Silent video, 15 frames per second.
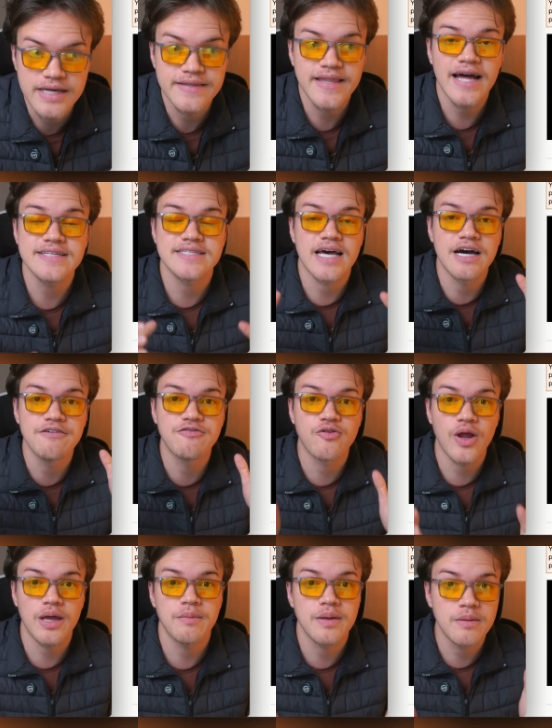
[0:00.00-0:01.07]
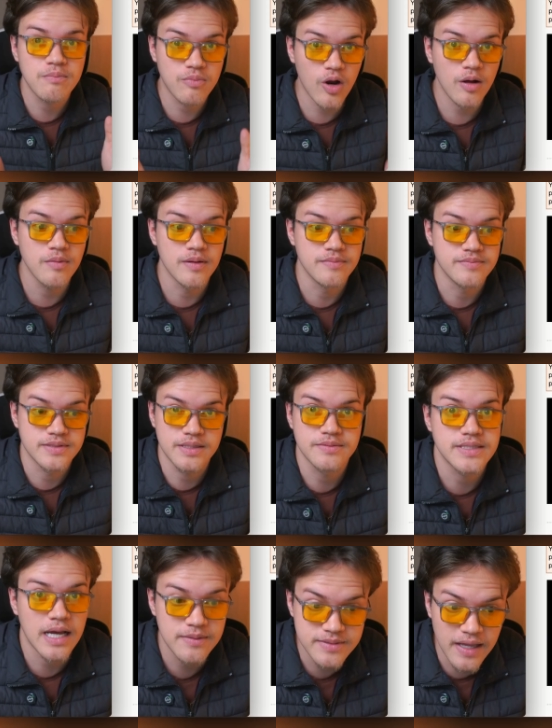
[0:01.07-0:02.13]
That's a framing problem.
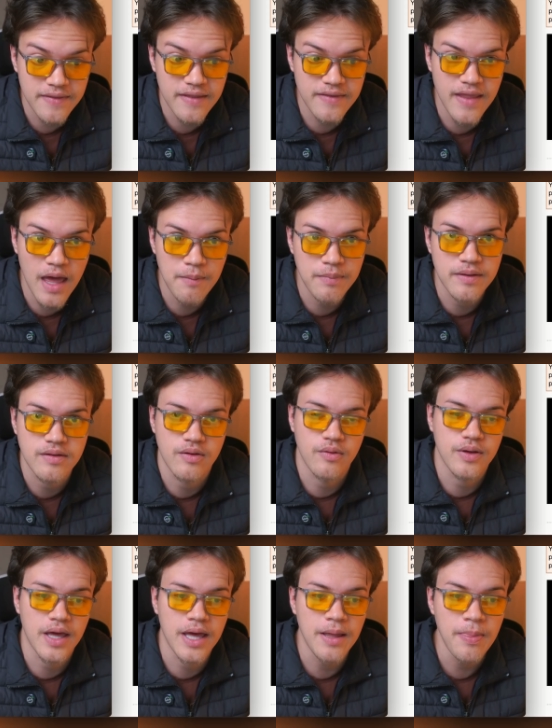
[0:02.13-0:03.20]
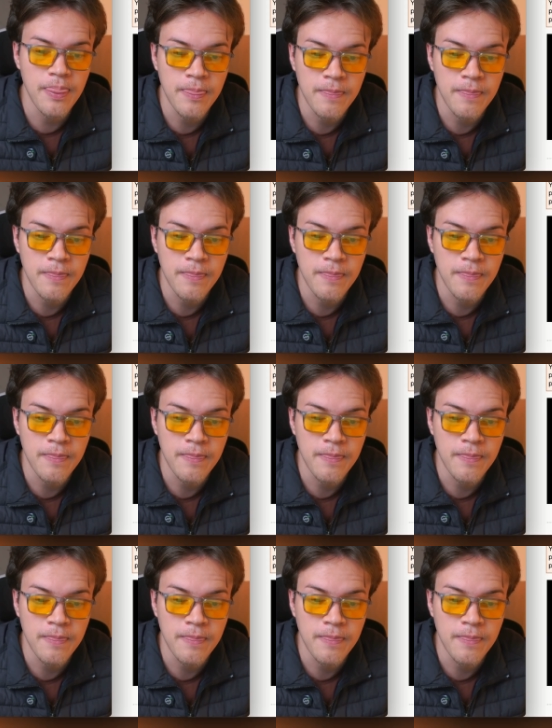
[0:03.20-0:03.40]
Sometimes that can happen, okay?